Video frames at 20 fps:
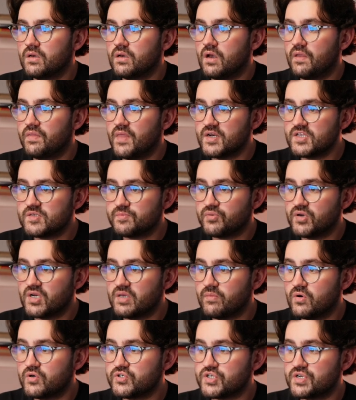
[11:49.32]
And that is pretty
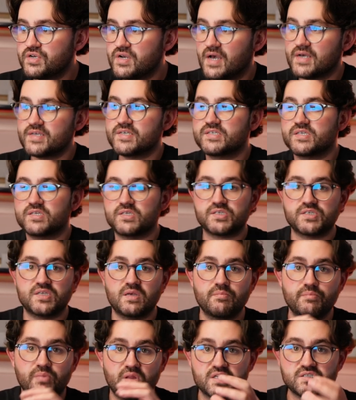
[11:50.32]
much a nice,
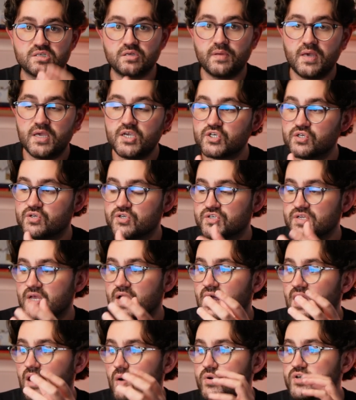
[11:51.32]
simple explanation as to
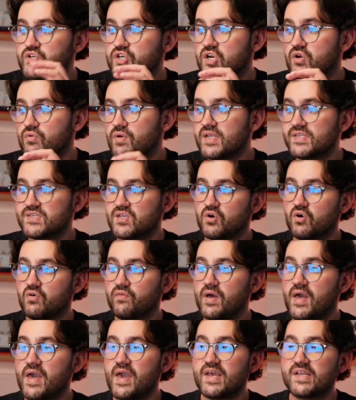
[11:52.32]
how we generated
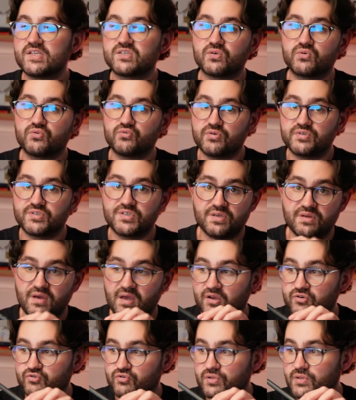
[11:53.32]
over 800 to
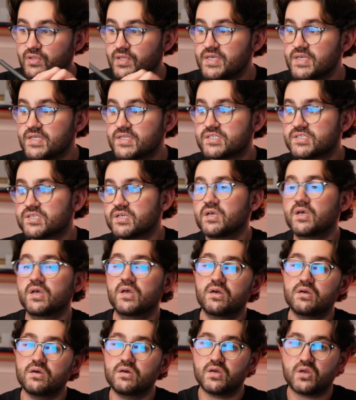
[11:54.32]
900 leads
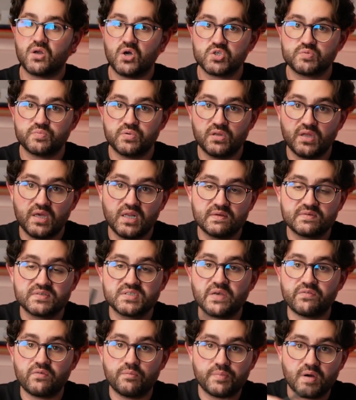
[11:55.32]
at a cost per lead of
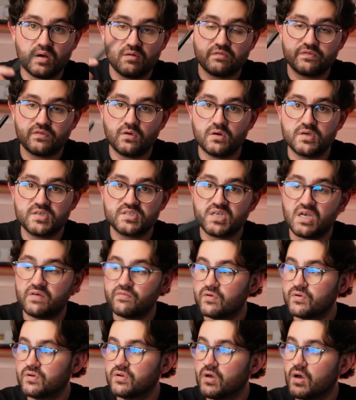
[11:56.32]

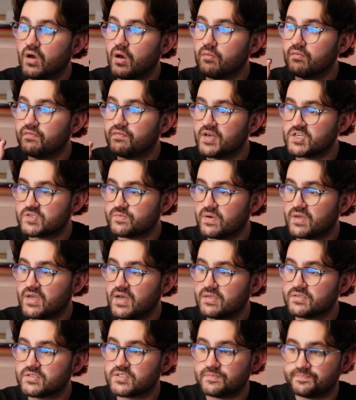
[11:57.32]
£7.47 on Facebook
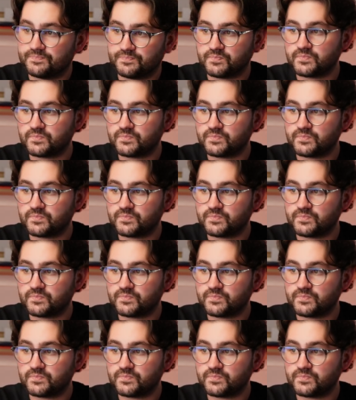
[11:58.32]
ads.